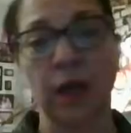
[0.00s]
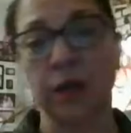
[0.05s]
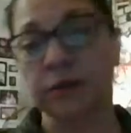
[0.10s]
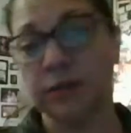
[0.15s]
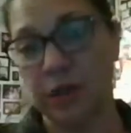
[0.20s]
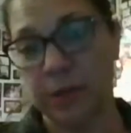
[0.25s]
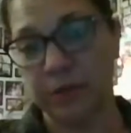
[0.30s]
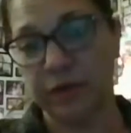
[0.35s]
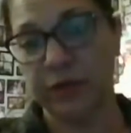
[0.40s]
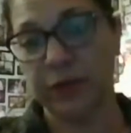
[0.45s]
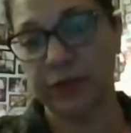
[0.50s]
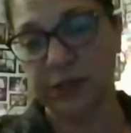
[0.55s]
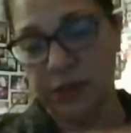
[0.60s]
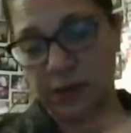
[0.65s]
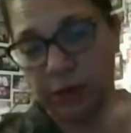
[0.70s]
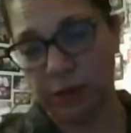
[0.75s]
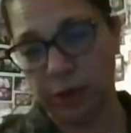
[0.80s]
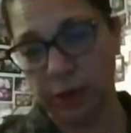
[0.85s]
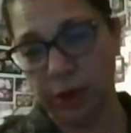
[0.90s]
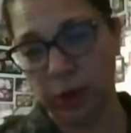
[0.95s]
some of us
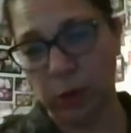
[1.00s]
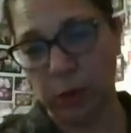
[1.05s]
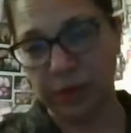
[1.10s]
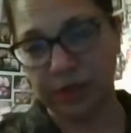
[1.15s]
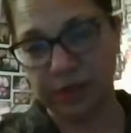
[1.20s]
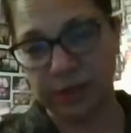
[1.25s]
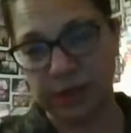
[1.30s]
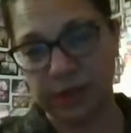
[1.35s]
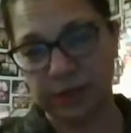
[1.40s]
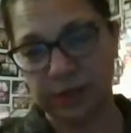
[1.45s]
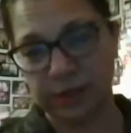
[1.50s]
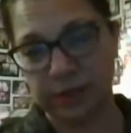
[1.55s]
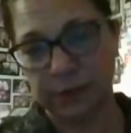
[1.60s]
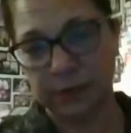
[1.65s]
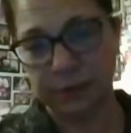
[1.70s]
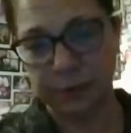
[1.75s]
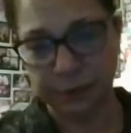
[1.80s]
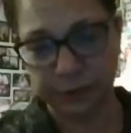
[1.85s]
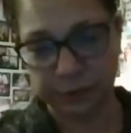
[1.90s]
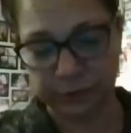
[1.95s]
in the oil business
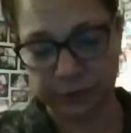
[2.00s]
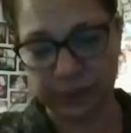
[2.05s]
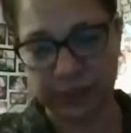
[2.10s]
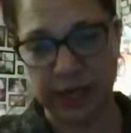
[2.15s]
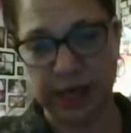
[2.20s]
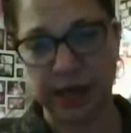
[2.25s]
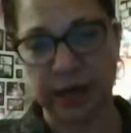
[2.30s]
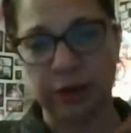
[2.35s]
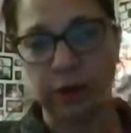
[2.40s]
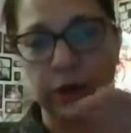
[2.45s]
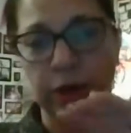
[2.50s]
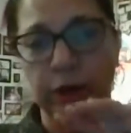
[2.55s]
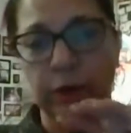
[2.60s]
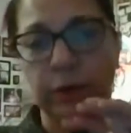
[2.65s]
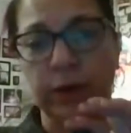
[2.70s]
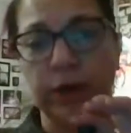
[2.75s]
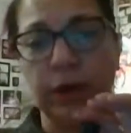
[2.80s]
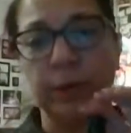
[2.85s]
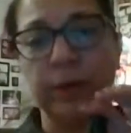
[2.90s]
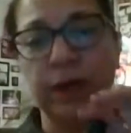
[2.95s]
say,
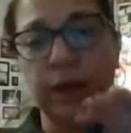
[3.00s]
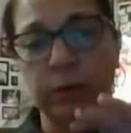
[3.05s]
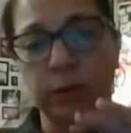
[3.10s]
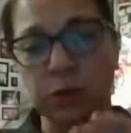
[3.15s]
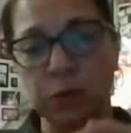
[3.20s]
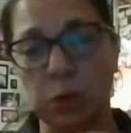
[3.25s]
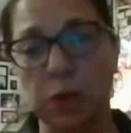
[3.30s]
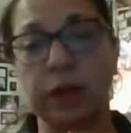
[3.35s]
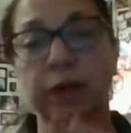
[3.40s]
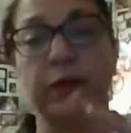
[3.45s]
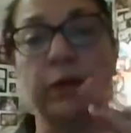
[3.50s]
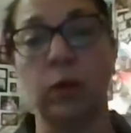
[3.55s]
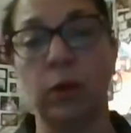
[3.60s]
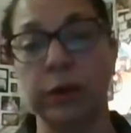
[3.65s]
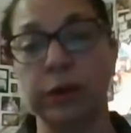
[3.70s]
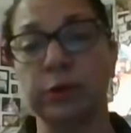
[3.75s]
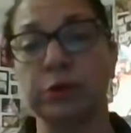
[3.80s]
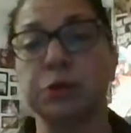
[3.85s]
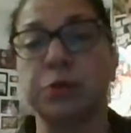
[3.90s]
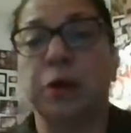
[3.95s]
it was one of the
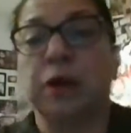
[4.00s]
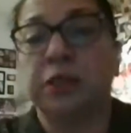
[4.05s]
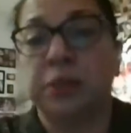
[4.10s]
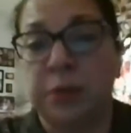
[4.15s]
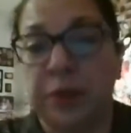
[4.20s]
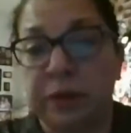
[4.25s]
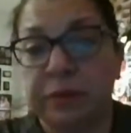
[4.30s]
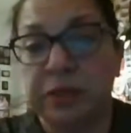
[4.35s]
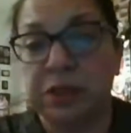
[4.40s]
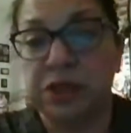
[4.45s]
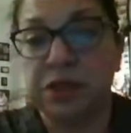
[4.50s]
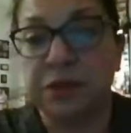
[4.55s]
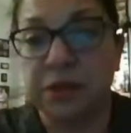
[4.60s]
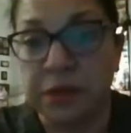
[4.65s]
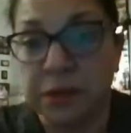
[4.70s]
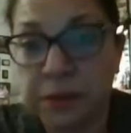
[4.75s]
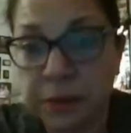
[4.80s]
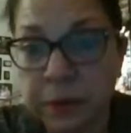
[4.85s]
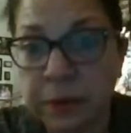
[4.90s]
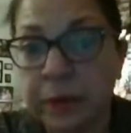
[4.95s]
oils brought to baby
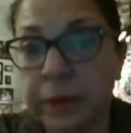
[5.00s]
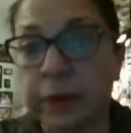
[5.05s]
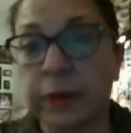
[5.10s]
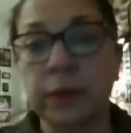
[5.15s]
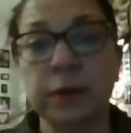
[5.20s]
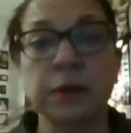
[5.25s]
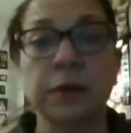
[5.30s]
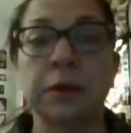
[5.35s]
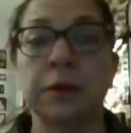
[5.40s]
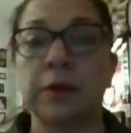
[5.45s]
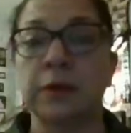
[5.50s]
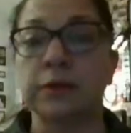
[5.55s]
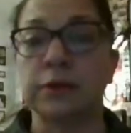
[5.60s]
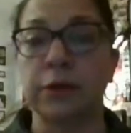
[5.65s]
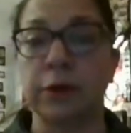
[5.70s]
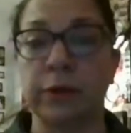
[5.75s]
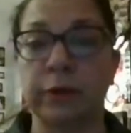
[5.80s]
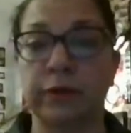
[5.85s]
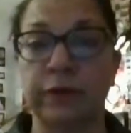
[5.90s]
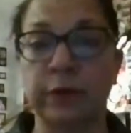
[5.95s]
Jesus.
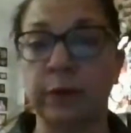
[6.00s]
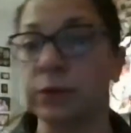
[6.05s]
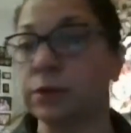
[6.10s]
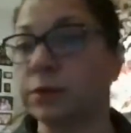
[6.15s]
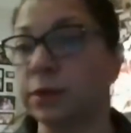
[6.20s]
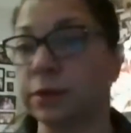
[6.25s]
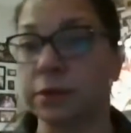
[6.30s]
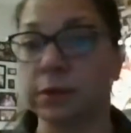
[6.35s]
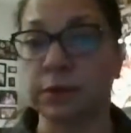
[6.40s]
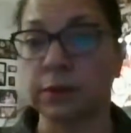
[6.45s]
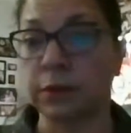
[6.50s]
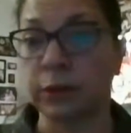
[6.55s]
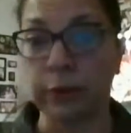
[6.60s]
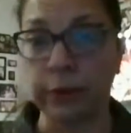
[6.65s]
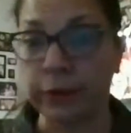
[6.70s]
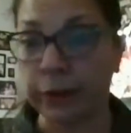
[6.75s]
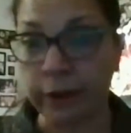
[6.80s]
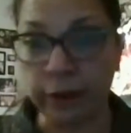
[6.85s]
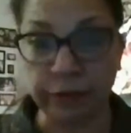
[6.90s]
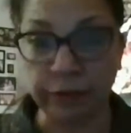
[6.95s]
So if it was
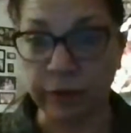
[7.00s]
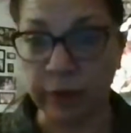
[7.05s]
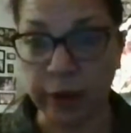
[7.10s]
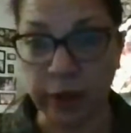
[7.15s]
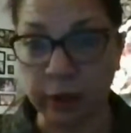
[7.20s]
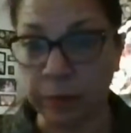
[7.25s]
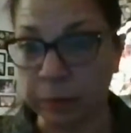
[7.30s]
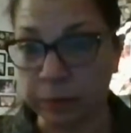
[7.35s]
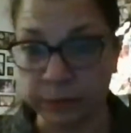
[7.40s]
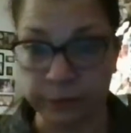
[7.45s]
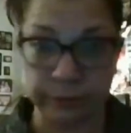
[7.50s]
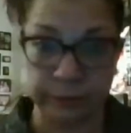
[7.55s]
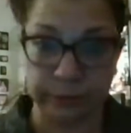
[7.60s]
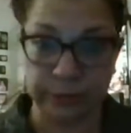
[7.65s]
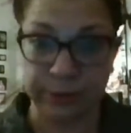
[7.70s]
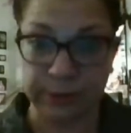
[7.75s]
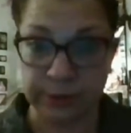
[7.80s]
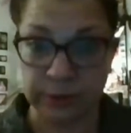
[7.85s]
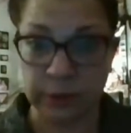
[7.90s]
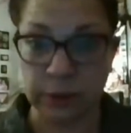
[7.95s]
good enough for him,
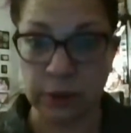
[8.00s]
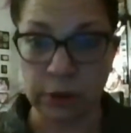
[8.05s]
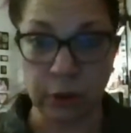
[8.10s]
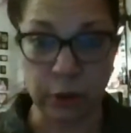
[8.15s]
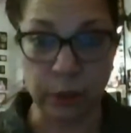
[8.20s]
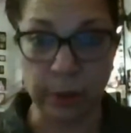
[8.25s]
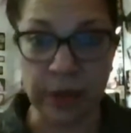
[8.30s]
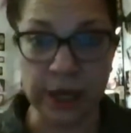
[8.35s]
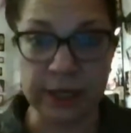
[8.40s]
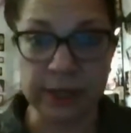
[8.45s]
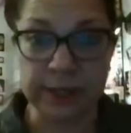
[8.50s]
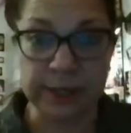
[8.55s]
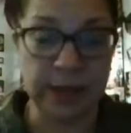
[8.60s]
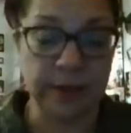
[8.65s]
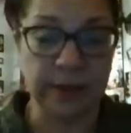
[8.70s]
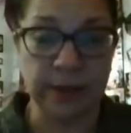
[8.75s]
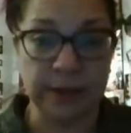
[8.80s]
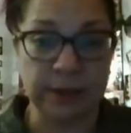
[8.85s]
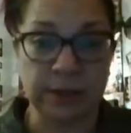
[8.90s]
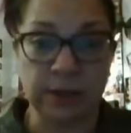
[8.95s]
who am I to say
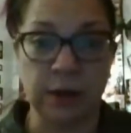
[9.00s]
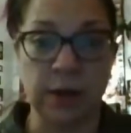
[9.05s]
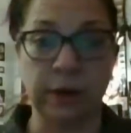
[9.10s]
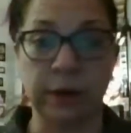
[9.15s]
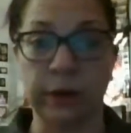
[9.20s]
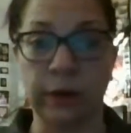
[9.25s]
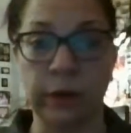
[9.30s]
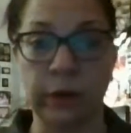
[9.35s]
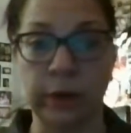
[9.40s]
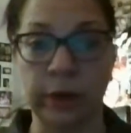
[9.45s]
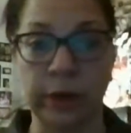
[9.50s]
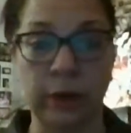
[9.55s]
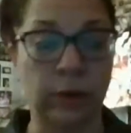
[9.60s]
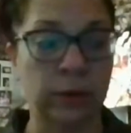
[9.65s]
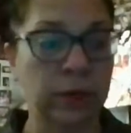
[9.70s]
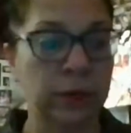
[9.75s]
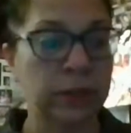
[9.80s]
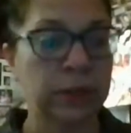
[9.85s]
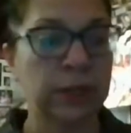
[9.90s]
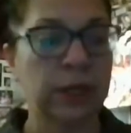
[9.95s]
that it's not a good
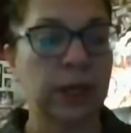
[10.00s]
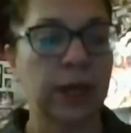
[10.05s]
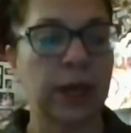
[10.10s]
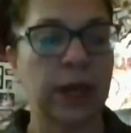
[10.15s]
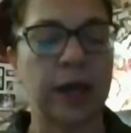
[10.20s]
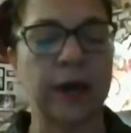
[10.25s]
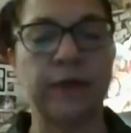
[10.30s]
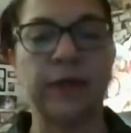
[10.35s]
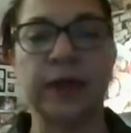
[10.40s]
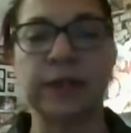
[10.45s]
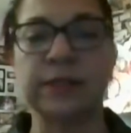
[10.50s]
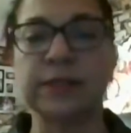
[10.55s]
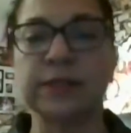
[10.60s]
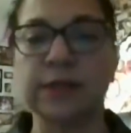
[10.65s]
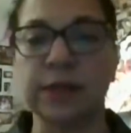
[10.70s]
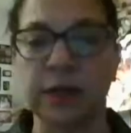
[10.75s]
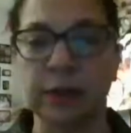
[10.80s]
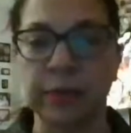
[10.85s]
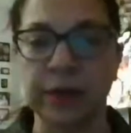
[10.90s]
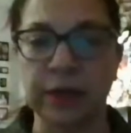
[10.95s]
oil? And then
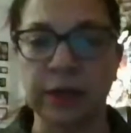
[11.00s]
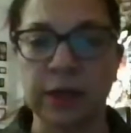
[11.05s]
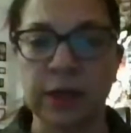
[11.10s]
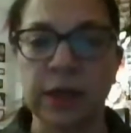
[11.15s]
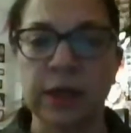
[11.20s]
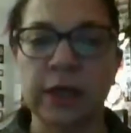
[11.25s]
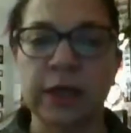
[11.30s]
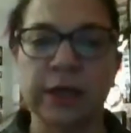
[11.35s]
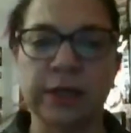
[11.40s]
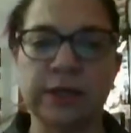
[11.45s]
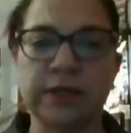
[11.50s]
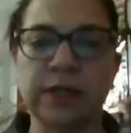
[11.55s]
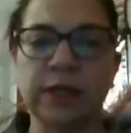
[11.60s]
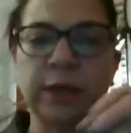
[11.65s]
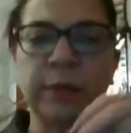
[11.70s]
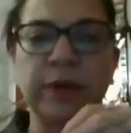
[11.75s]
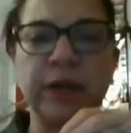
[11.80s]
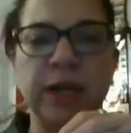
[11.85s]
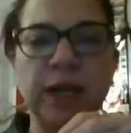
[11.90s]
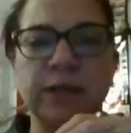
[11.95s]
cinnamon. And
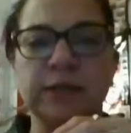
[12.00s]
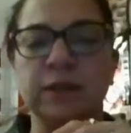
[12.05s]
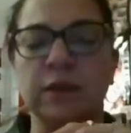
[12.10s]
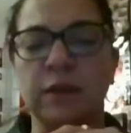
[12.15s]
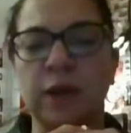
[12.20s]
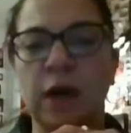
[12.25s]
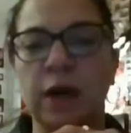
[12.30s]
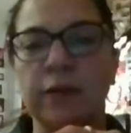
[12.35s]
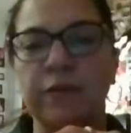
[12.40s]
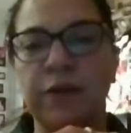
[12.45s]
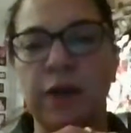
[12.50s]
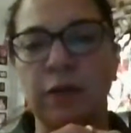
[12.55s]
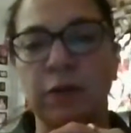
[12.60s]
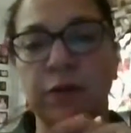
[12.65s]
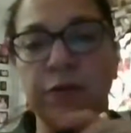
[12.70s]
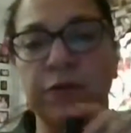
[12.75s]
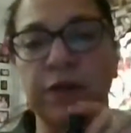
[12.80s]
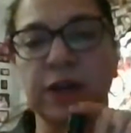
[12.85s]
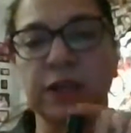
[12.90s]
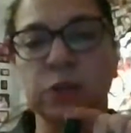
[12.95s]
cinnamon has a lot of health
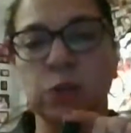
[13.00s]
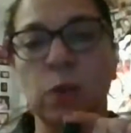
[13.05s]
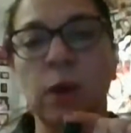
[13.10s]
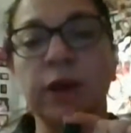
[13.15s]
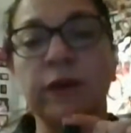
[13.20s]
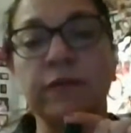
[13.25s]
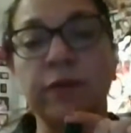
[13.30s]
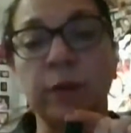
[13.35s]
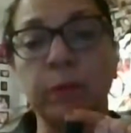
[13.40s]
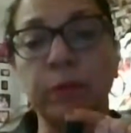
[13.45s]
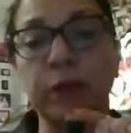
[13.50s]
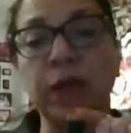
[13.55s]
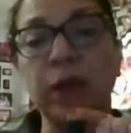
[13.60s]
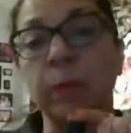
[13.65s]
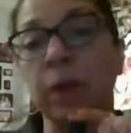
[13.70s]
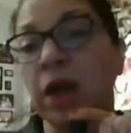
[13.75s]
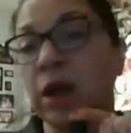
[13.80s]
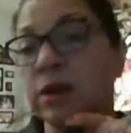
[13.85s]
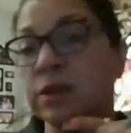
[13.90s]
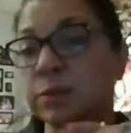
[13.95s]
effects. One of them being,
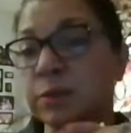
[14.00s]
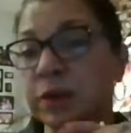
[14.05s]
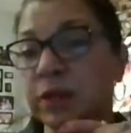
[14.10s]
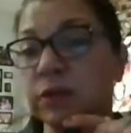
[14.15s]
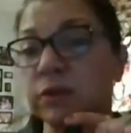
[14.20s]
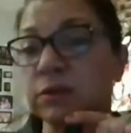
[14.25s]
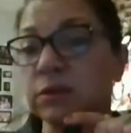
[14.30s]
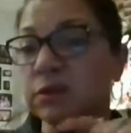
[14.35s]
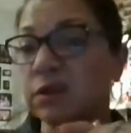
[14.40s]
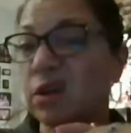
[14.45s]
my husband